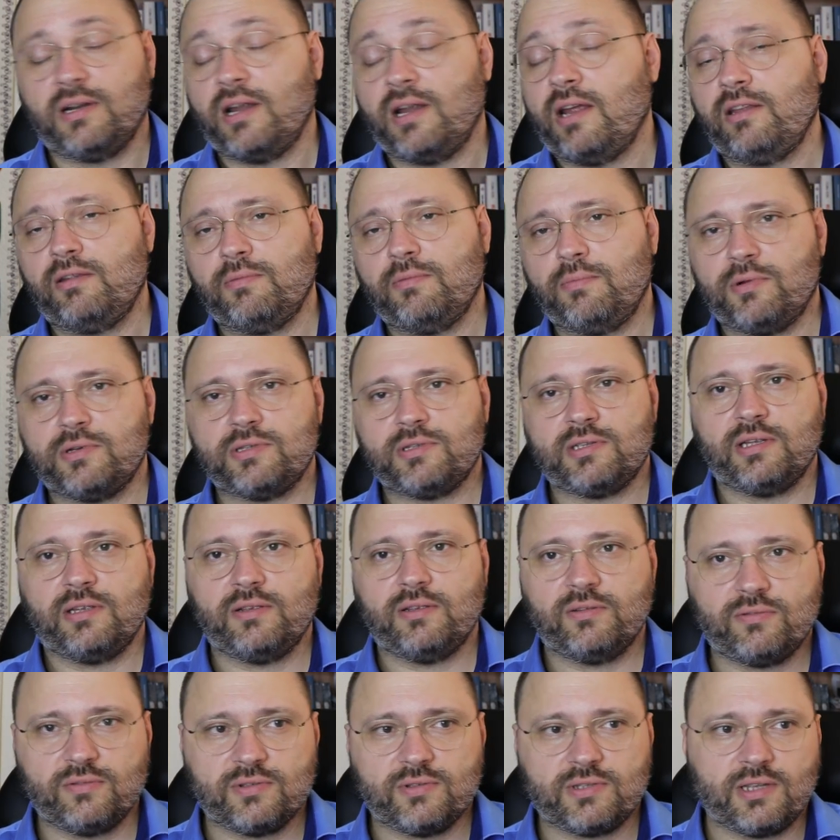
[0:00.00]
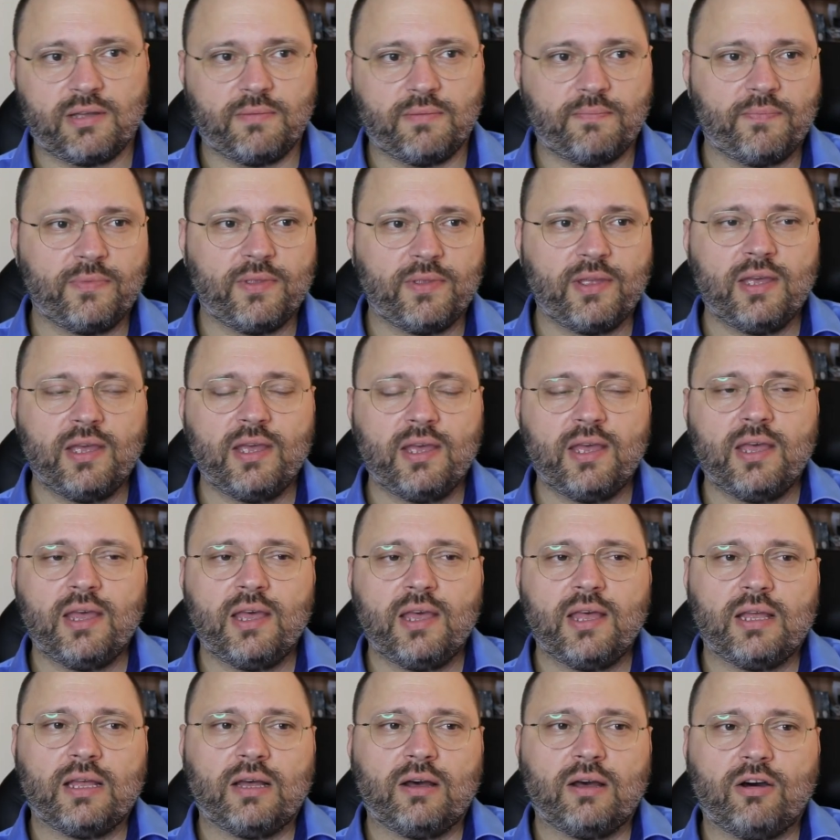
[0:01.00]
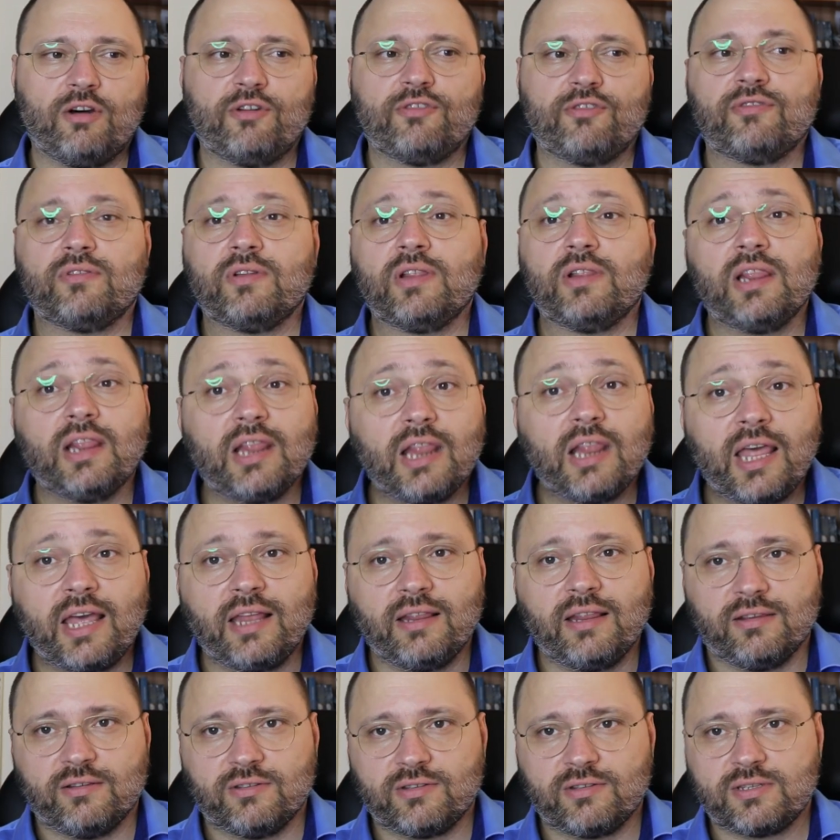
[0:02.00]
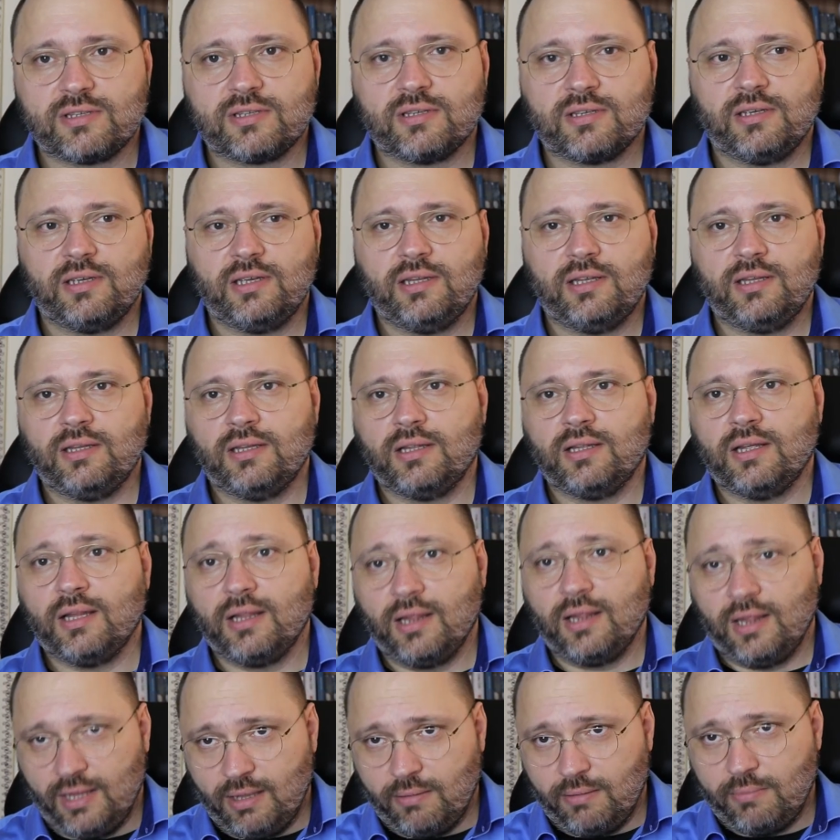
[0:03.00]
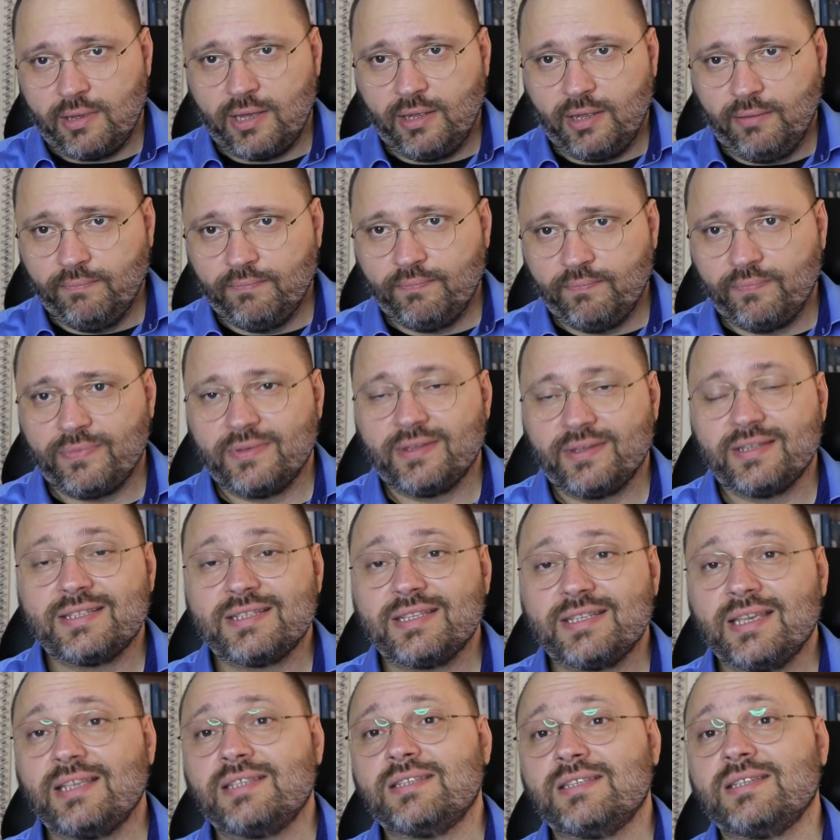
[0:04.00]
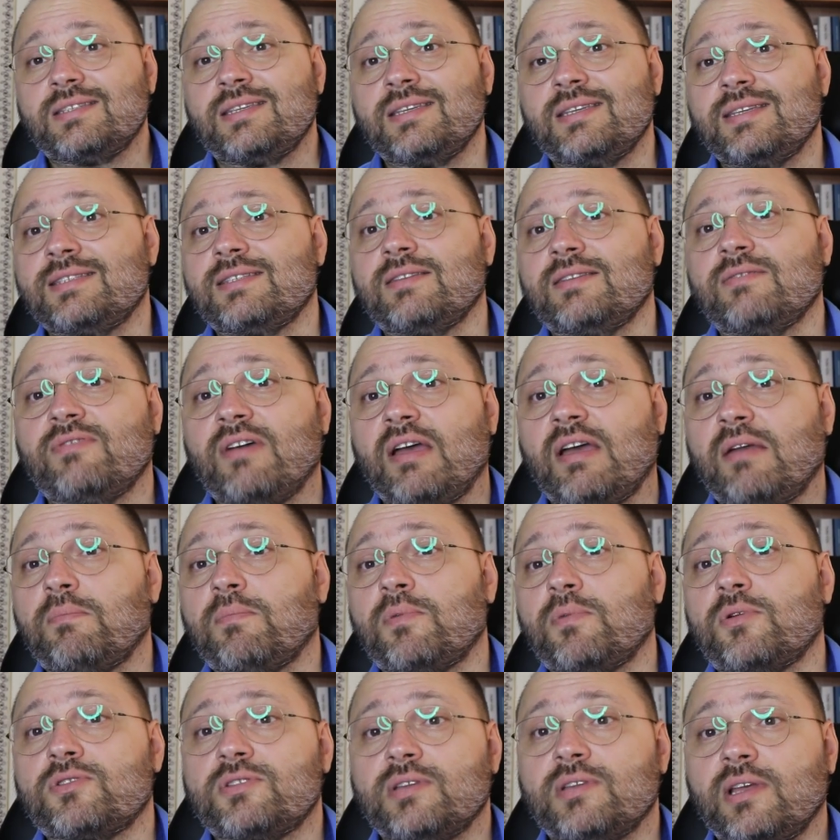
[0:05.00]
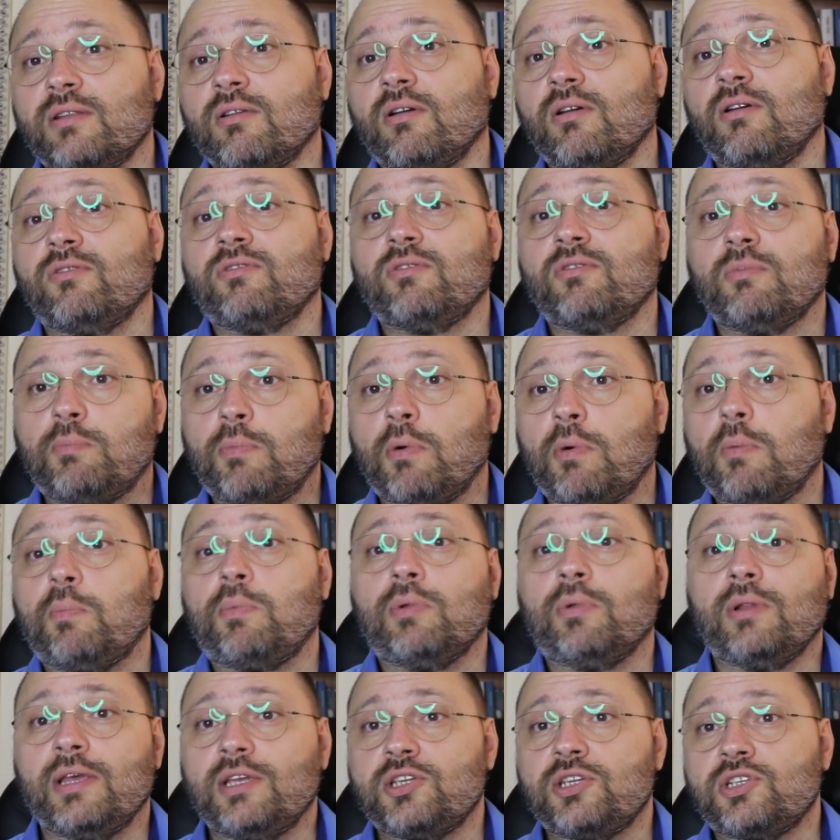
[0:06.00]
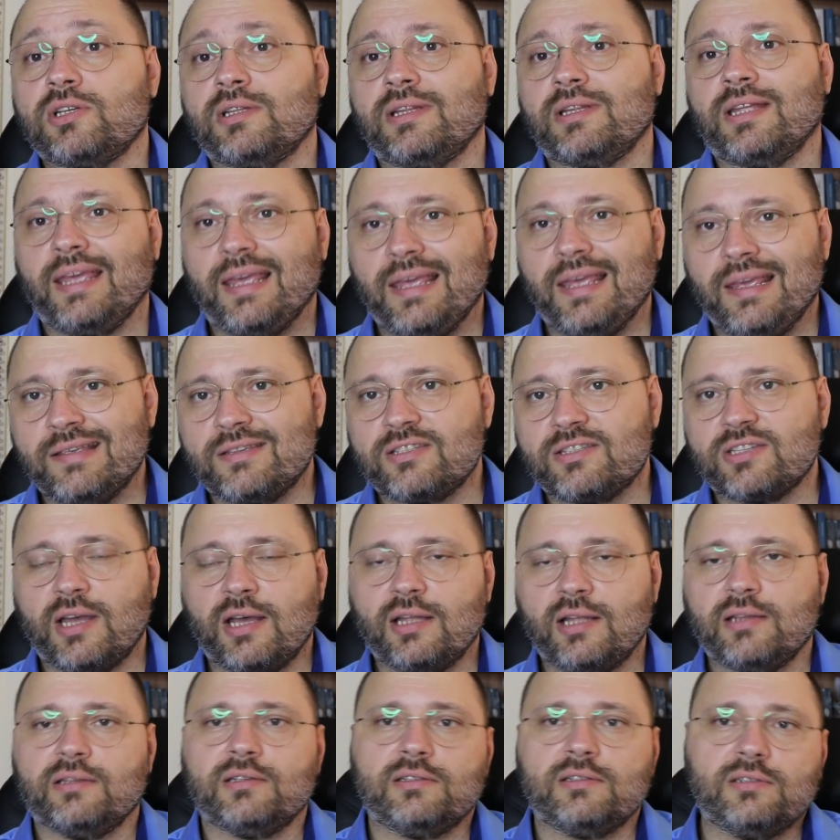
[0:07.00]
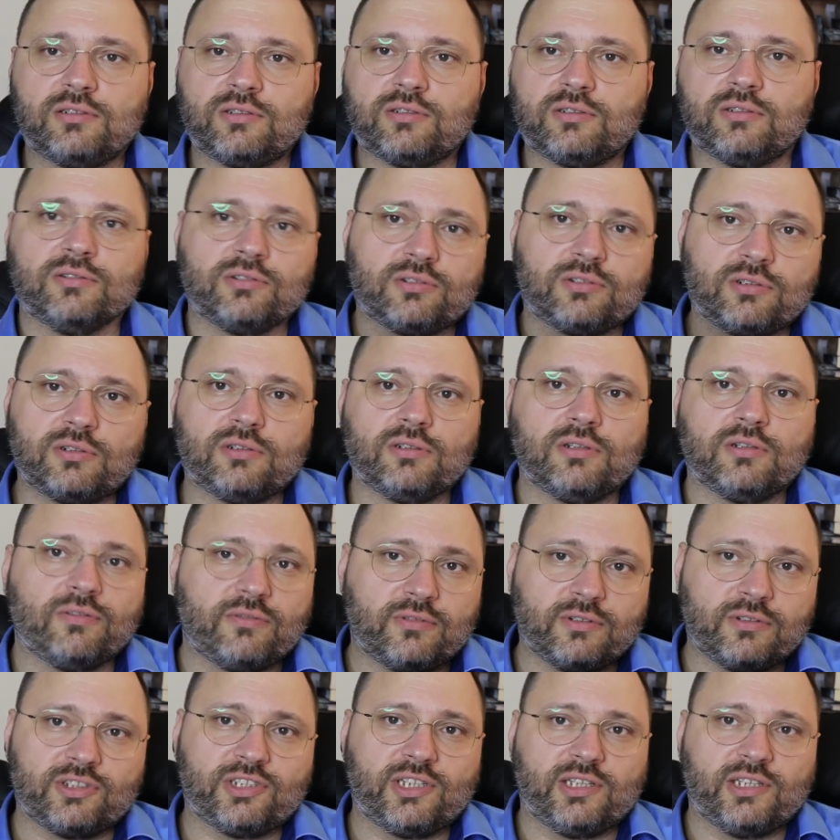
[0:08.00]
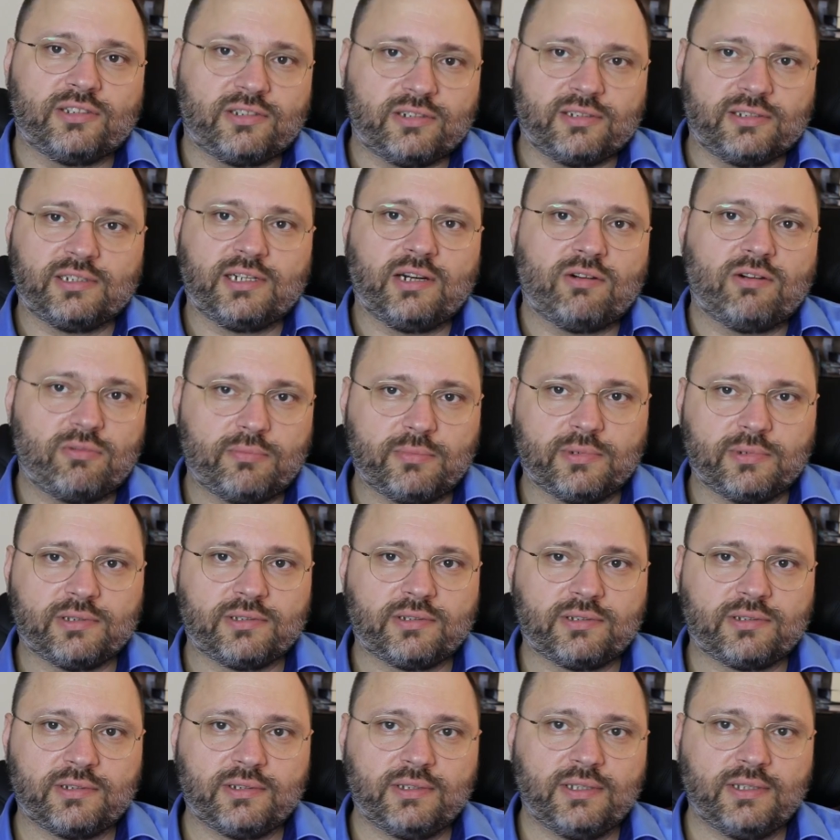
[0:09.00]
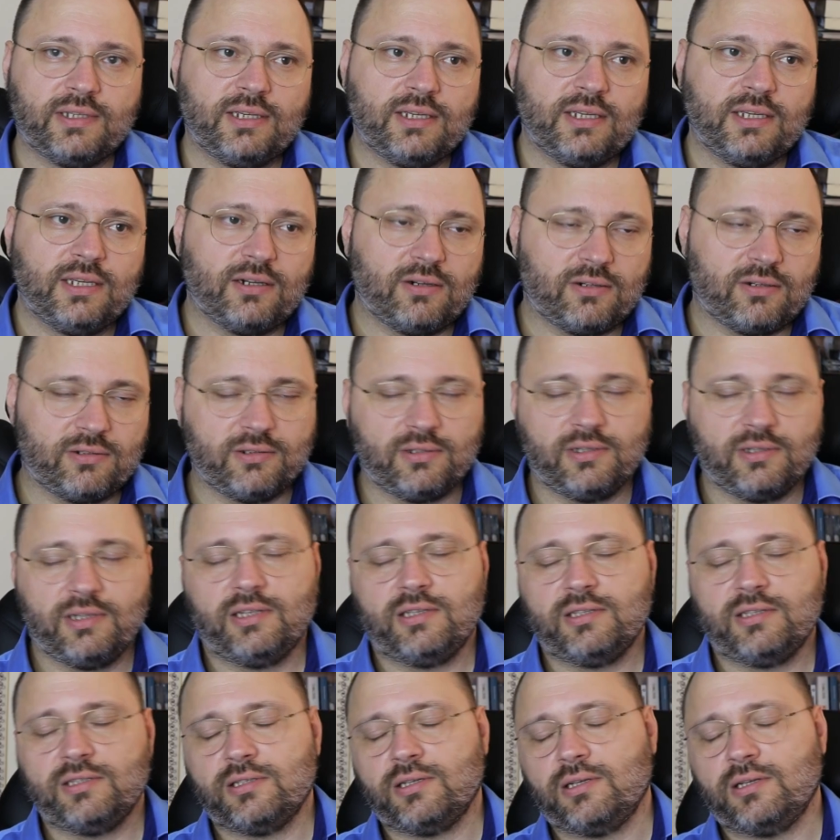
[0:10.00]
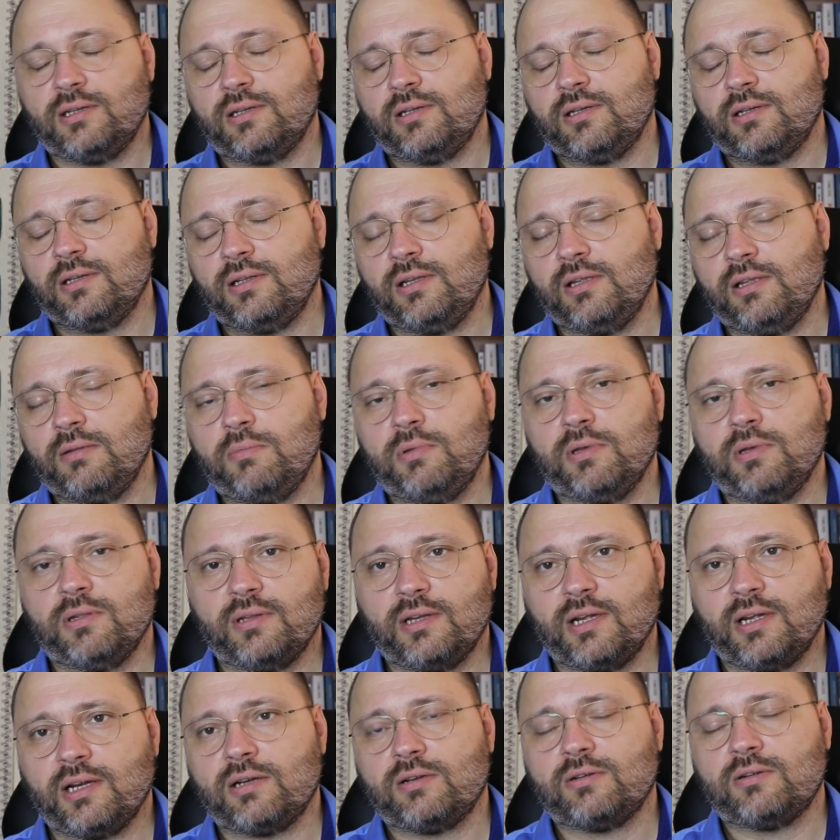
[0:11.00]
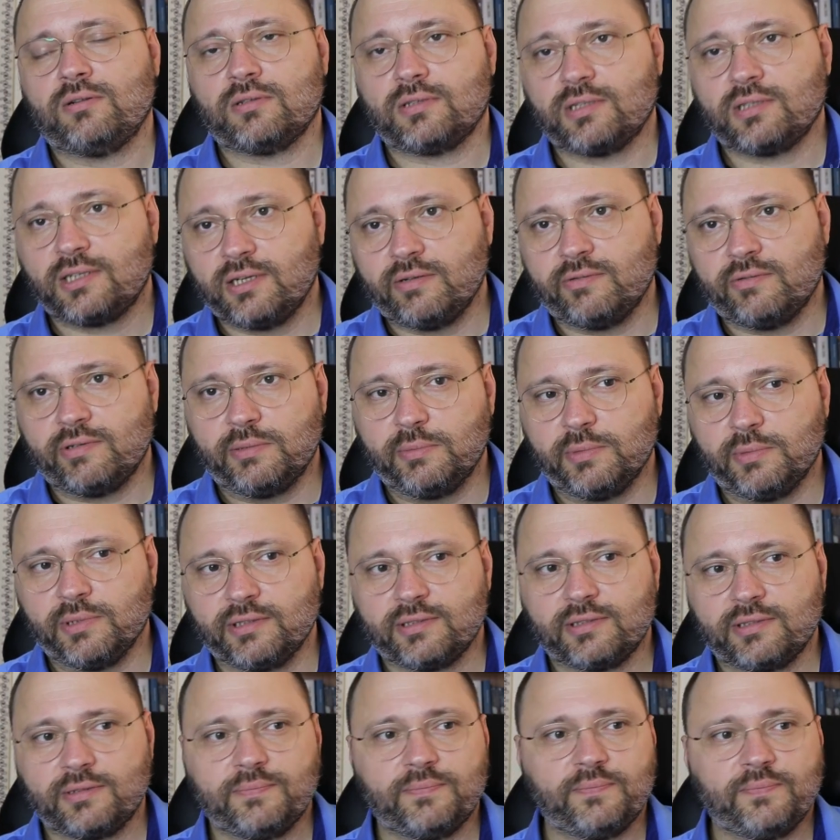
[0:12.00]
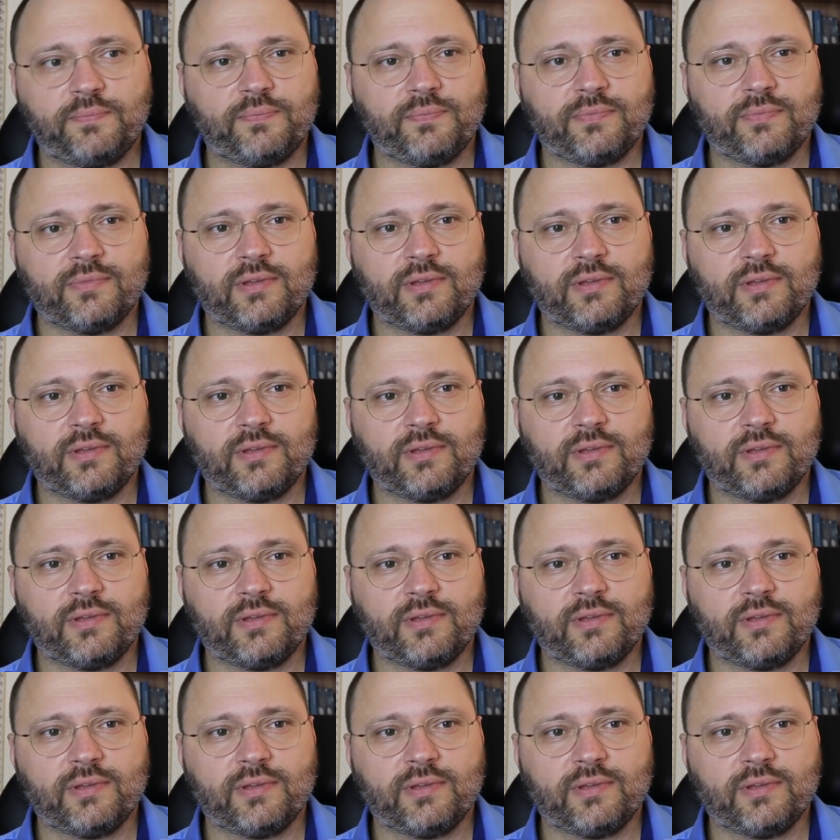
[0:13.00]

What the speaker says: or 90% to some of lands in Libya, 60-65% of the population is under the control of the central government or the Libyan Accord government.